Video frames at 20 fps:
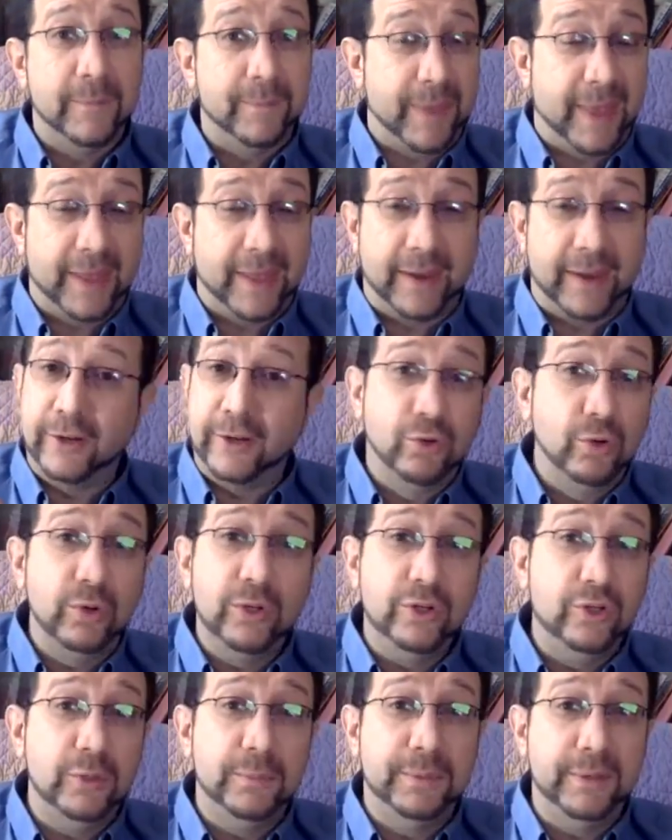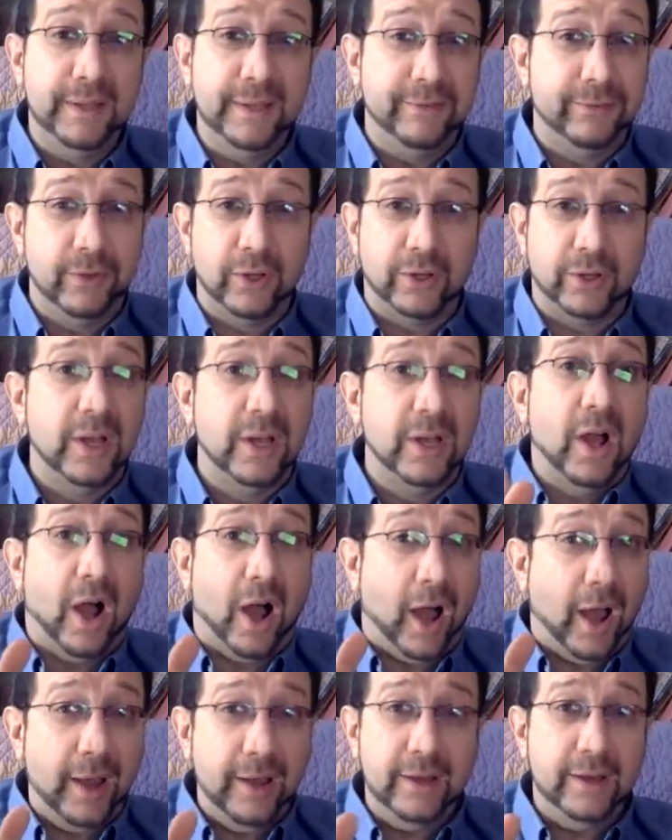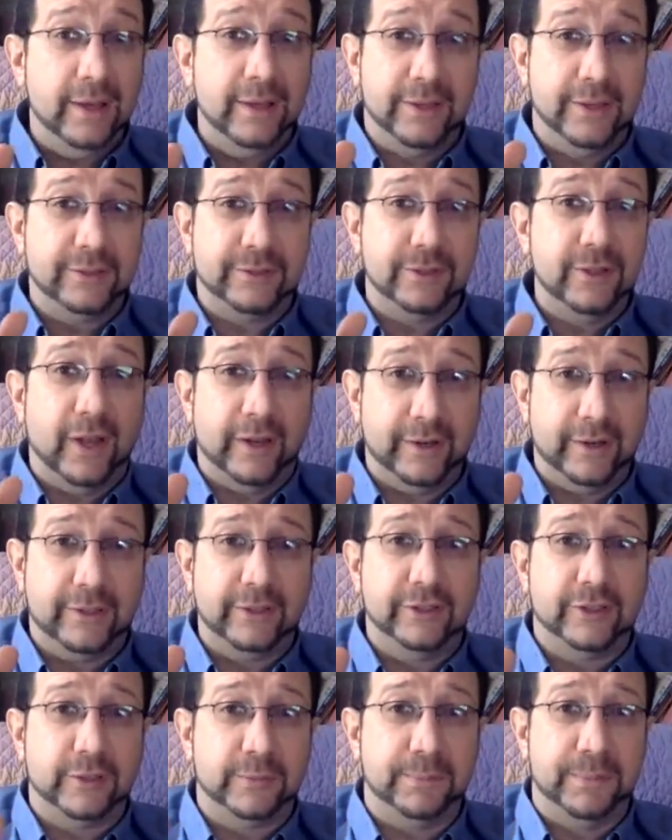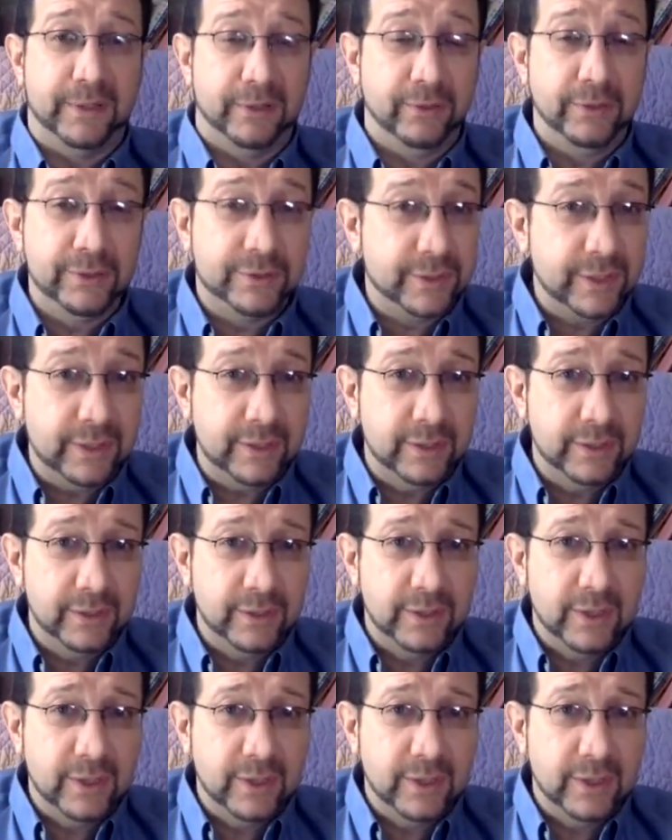And I truly do believe, look, this is not a conspiracy.